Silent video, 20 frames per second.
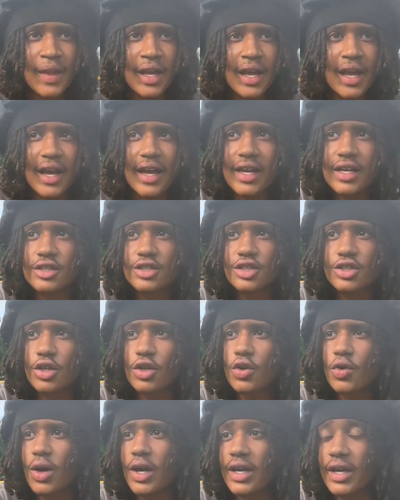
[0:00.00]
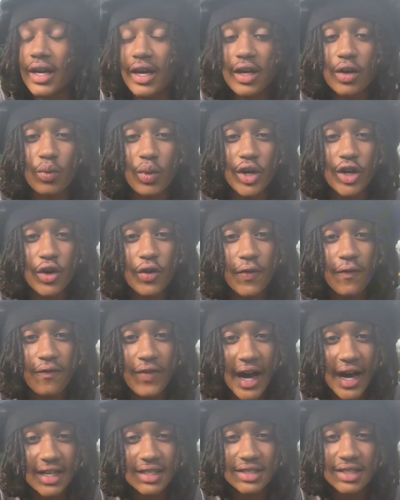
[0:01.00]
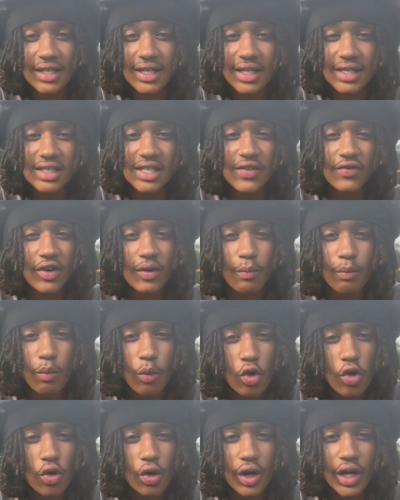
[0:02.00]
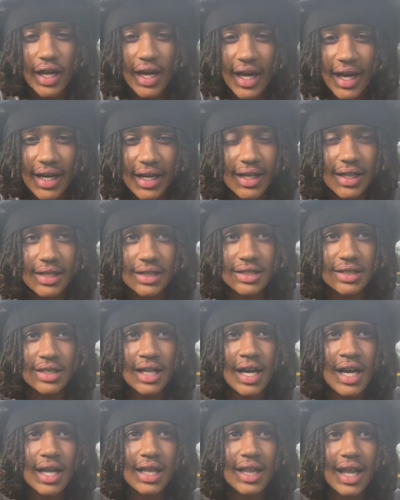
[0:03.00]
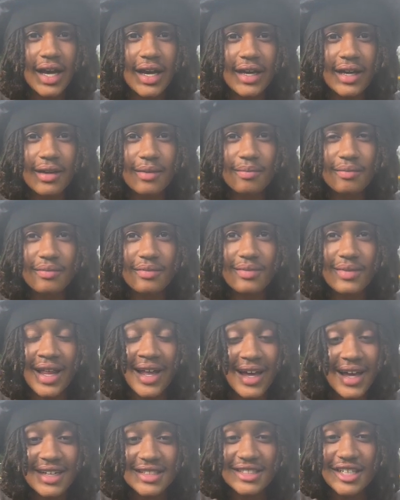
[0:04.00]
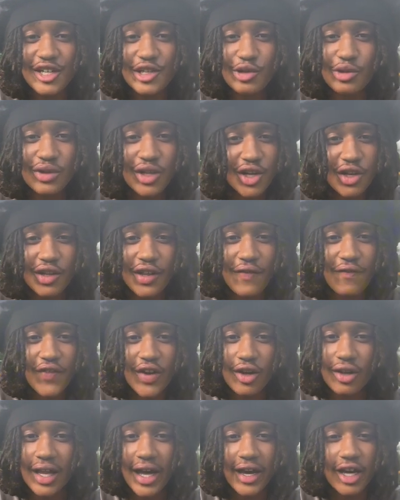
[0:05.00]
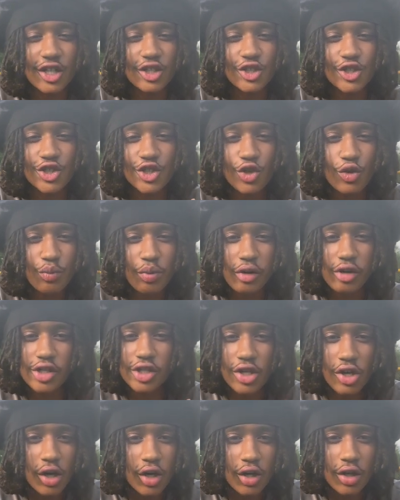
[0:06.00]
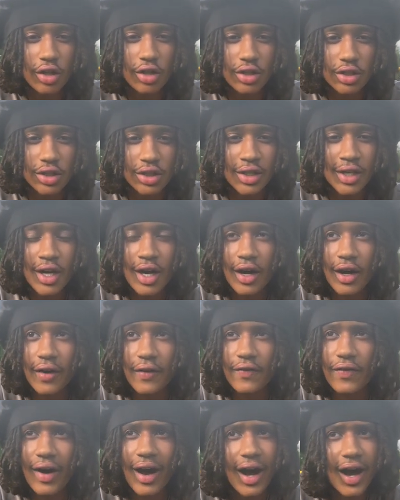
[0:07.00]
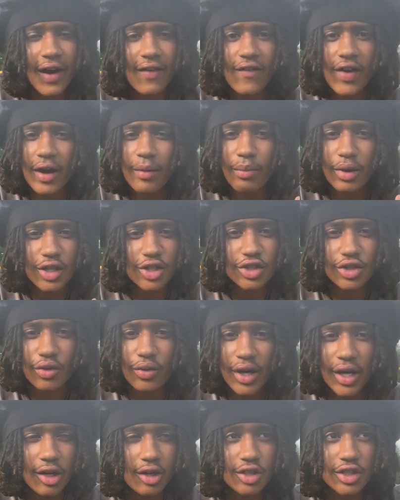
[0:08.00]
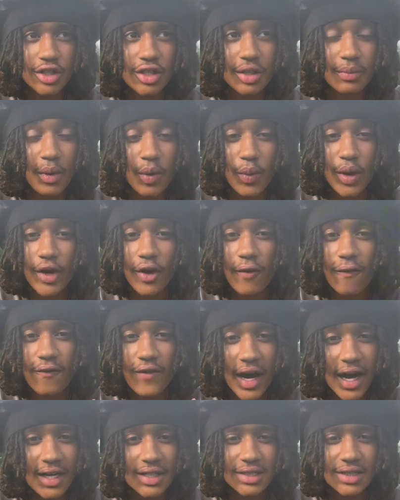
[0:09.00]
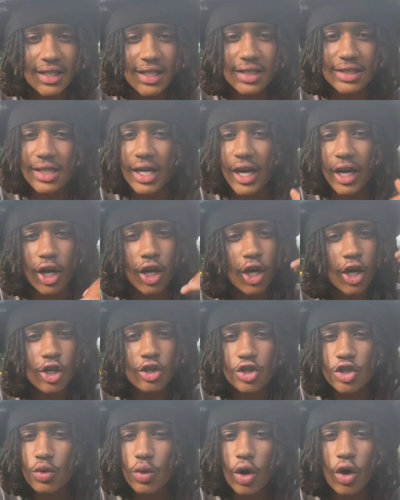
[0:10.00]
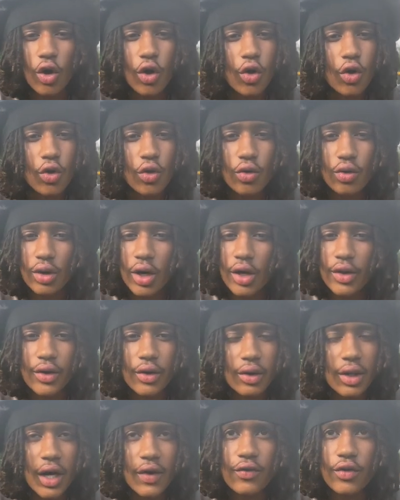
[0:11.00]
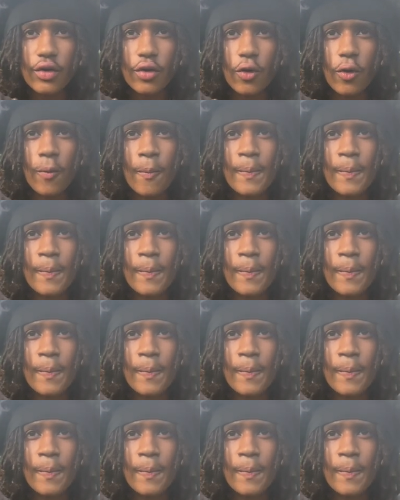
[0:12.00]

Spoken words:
And so again, when you're fasting, it's even more enhanced. Like I said, you literally feel like a supercharge of high vibrational energy. But when you're fasting, it's like to a whole nother level.